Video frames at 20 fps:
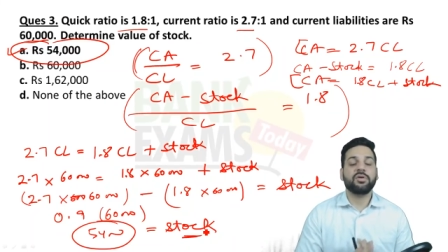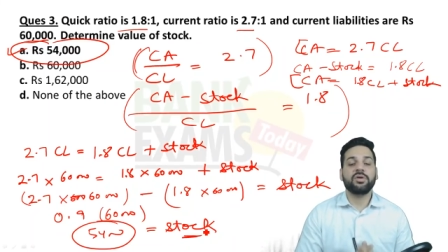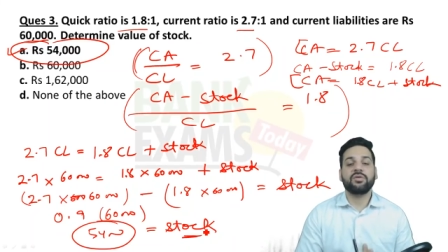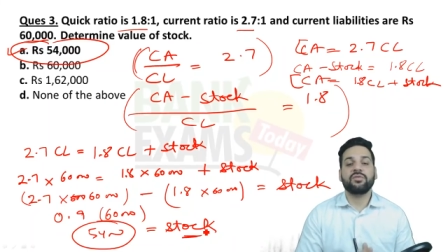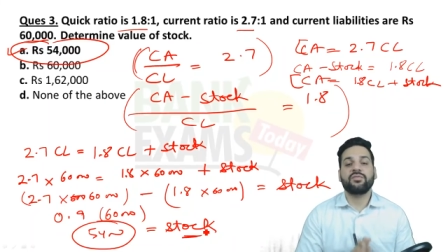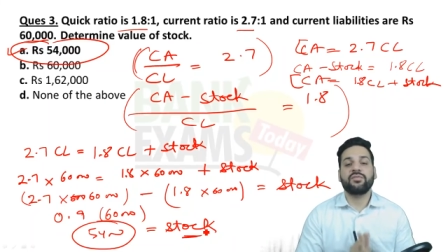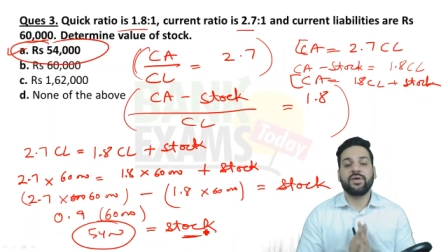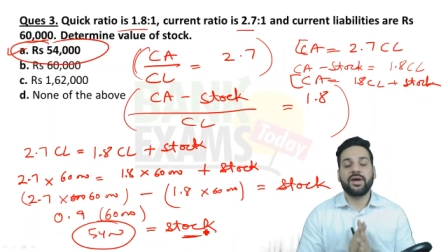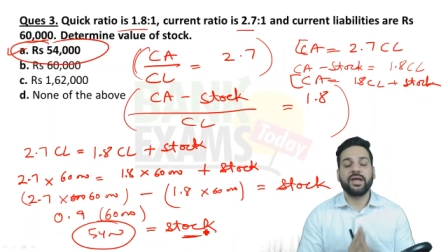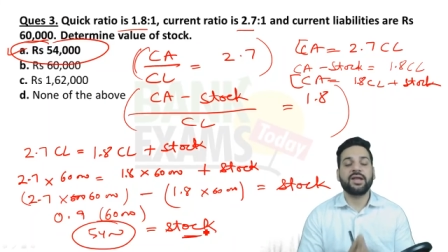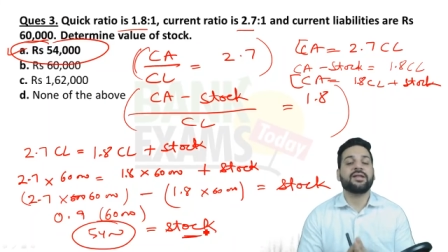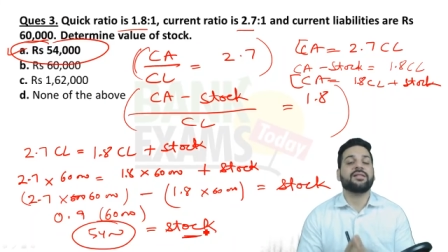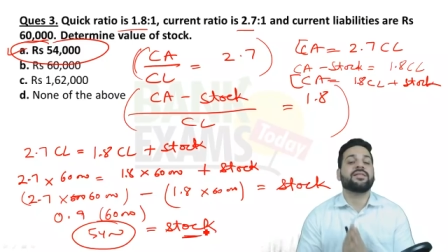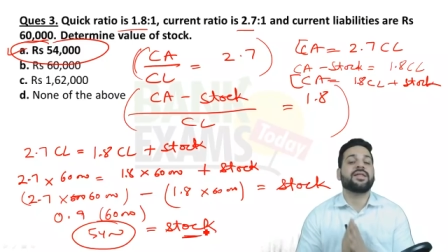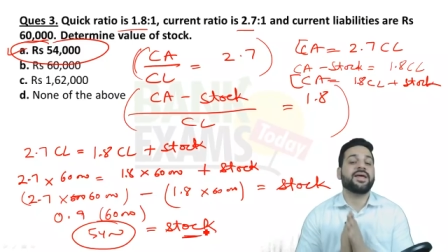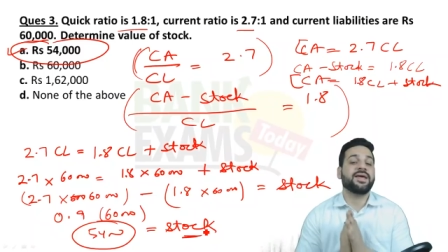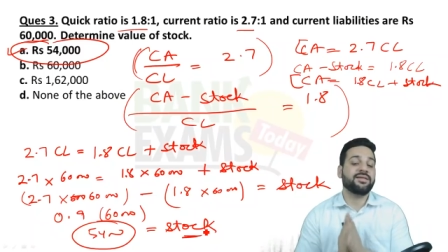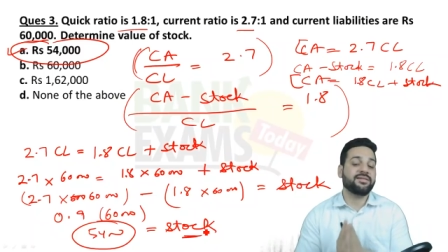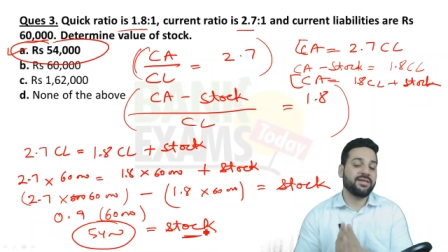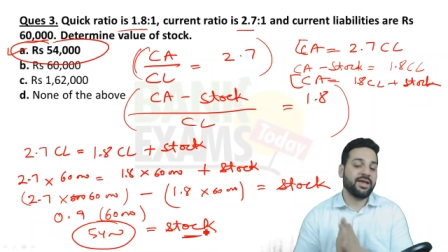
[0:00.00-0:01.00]
going to find in
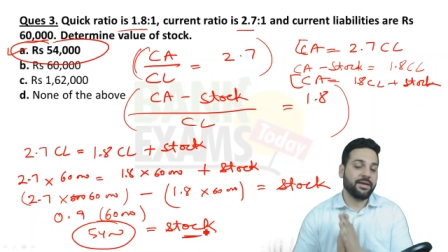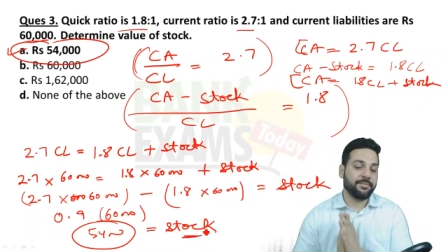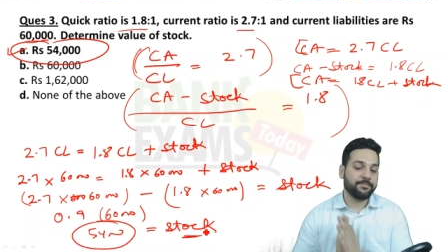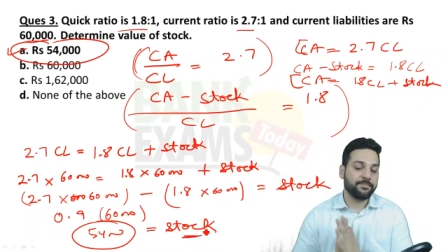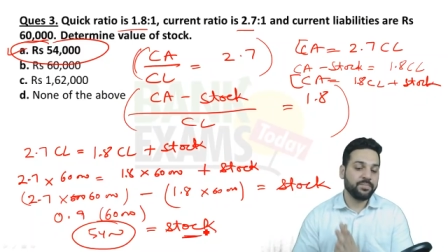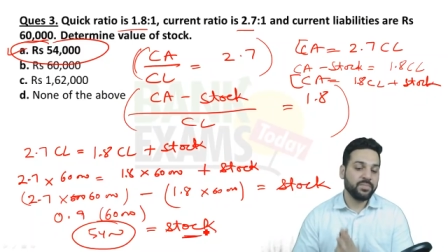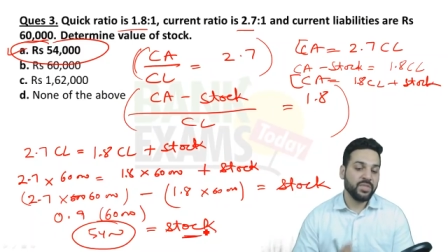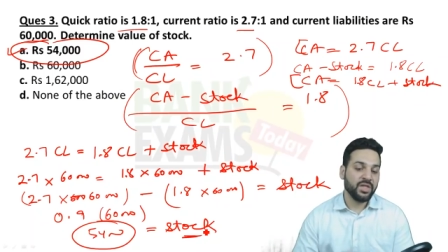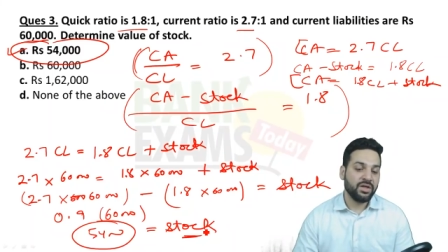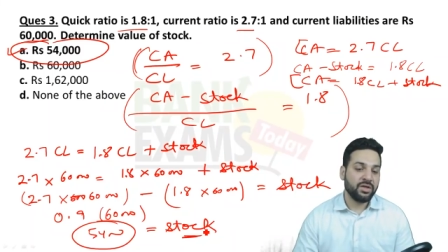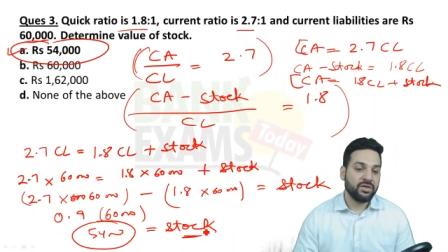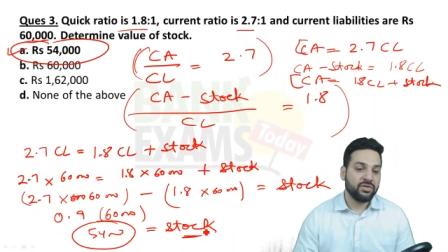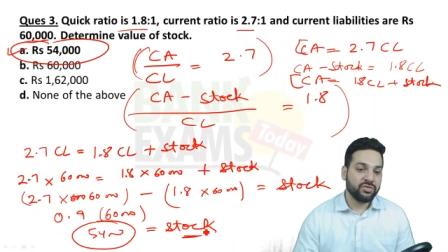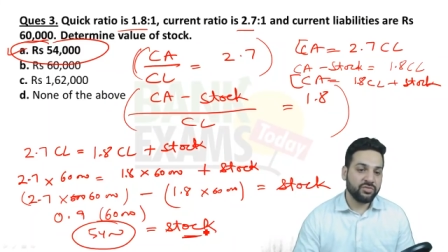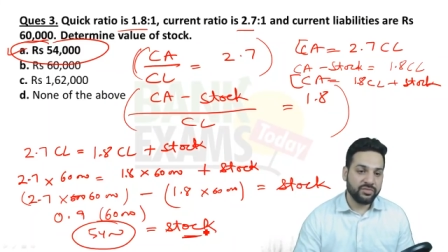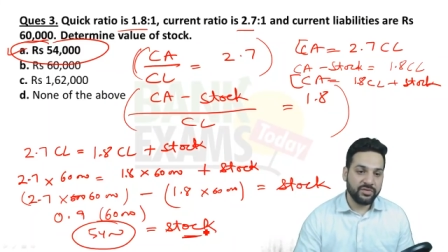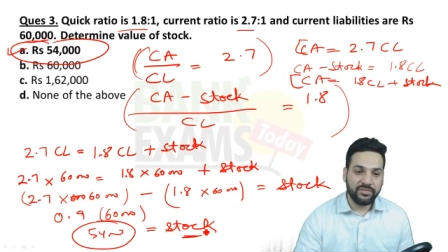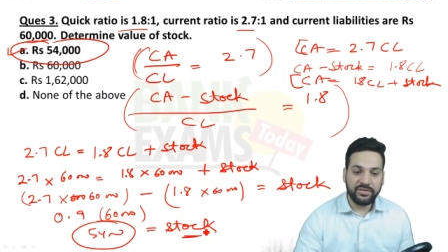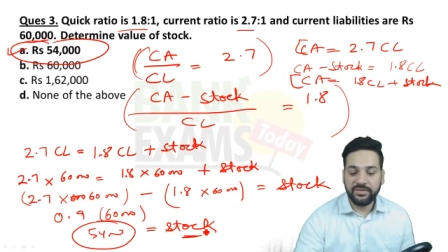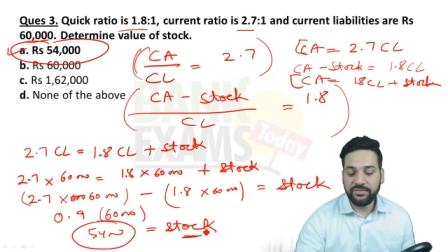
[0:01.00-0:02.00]
the exam
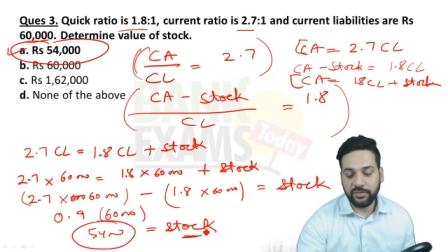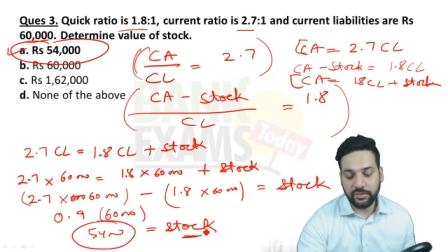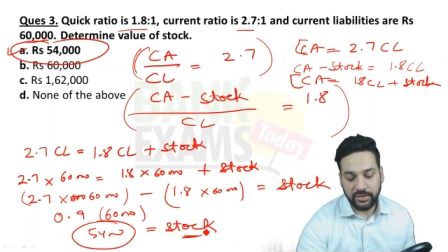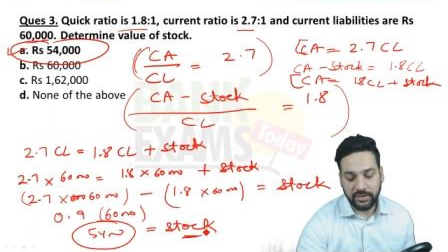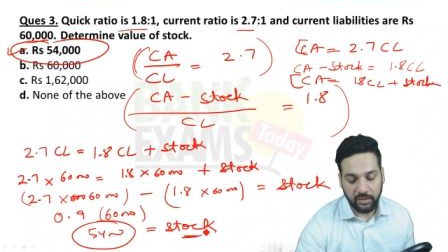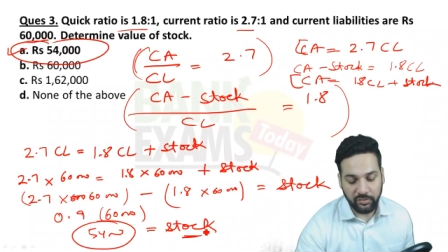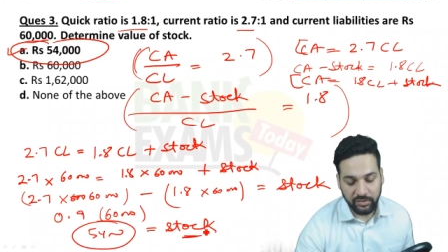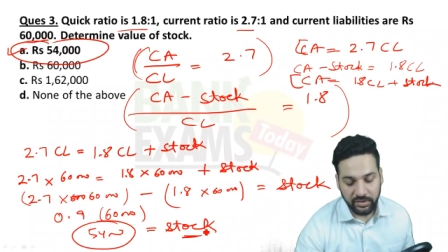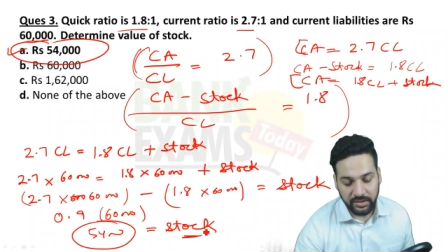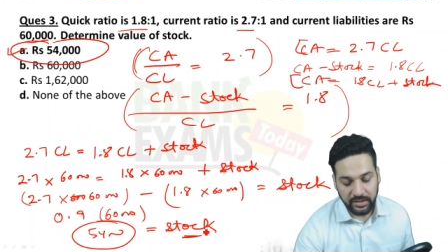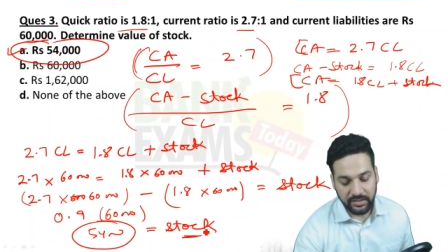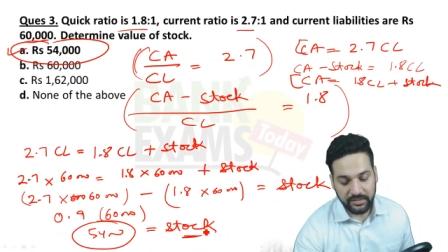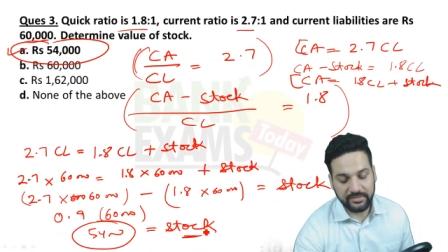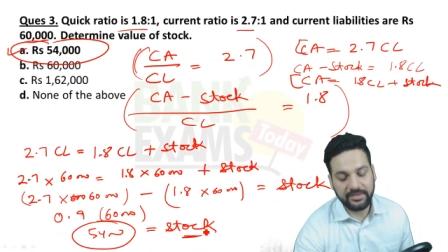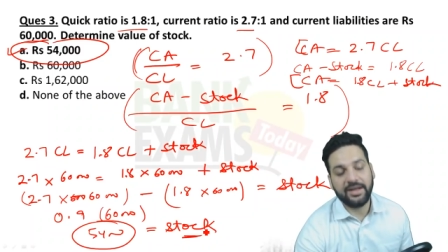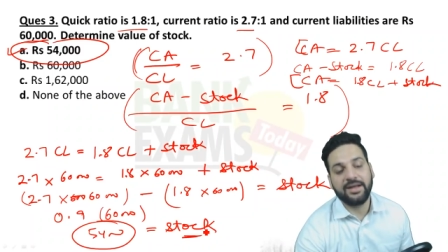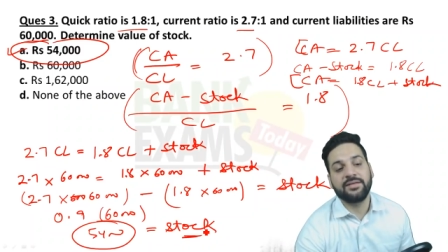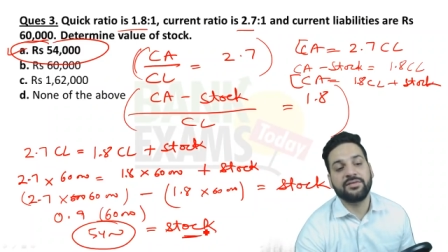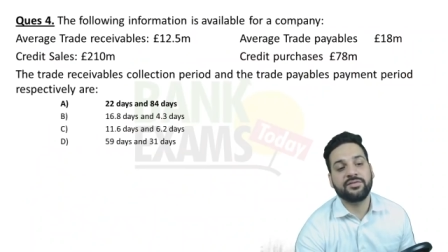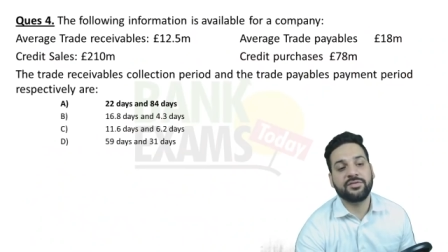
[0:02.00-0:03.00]
so 54000 is
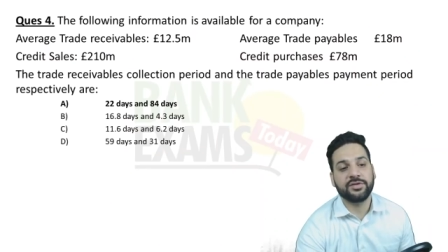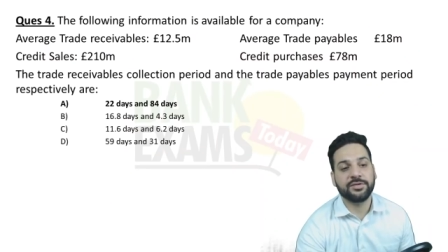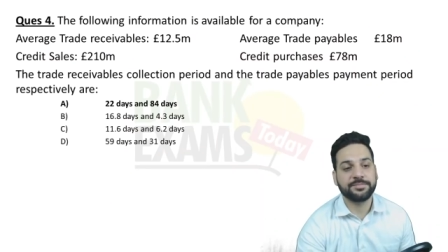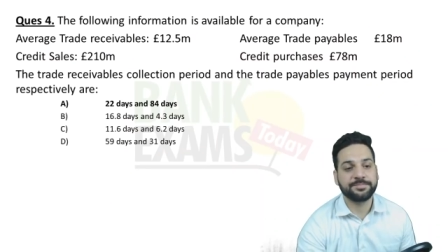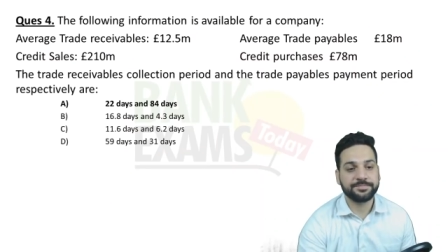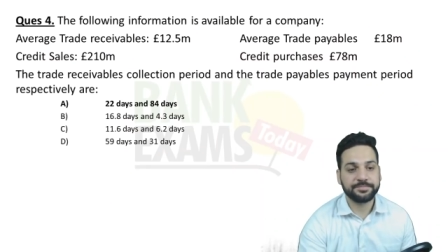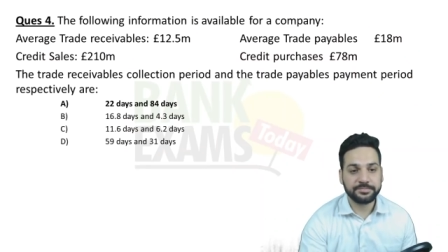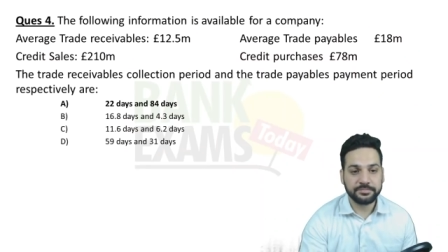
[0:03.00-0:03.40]
the answer